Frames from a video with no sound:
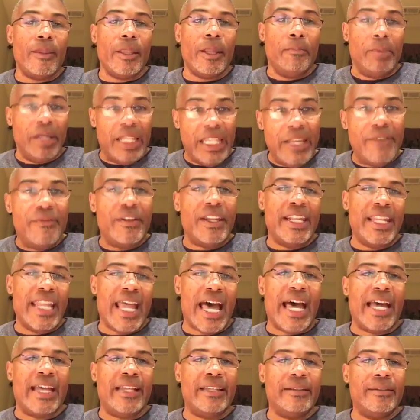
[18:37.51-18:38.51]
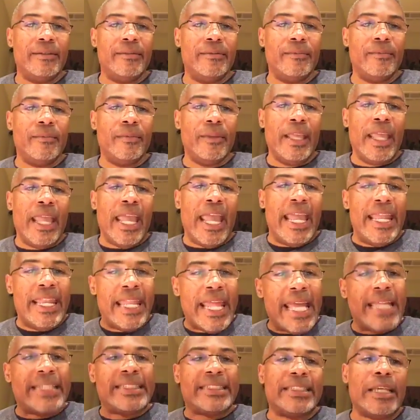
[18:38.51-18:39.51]
Believe it or not. And
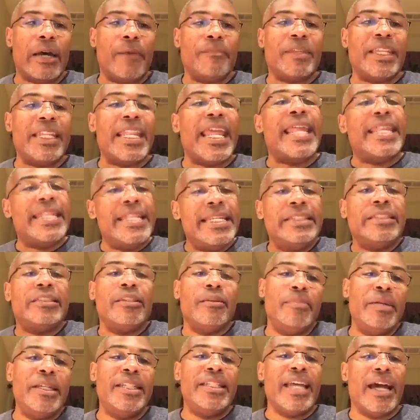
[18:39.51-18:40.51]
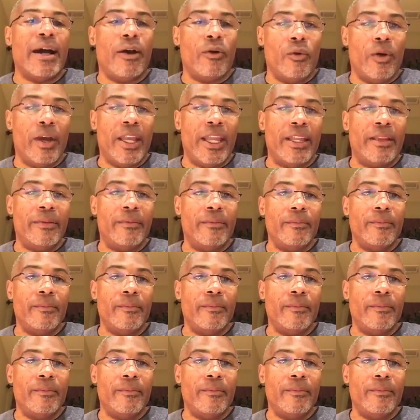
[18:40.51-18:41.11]
that's something that needs to be dealt with.